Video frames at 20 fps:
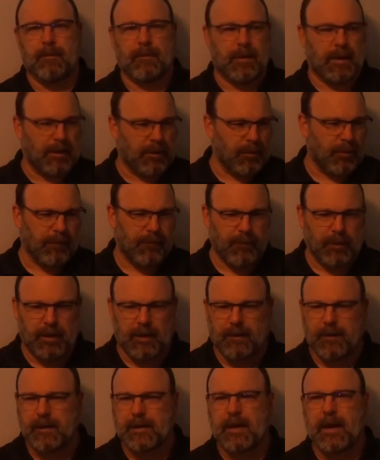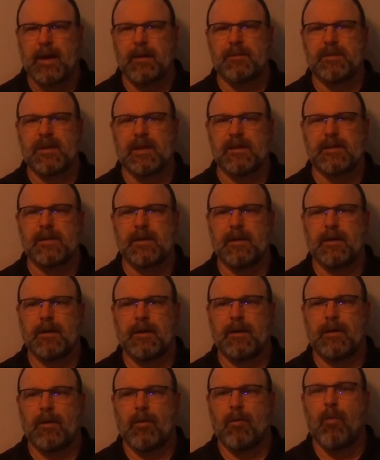My girlfriend at the time says,
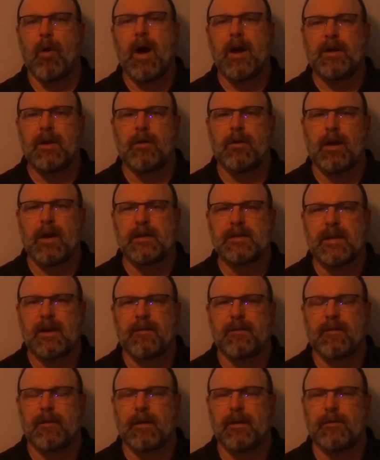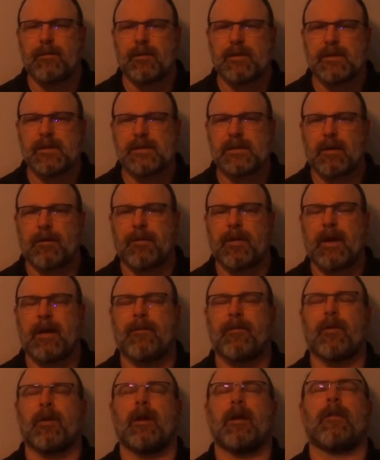why do you guys have interest in South Africa?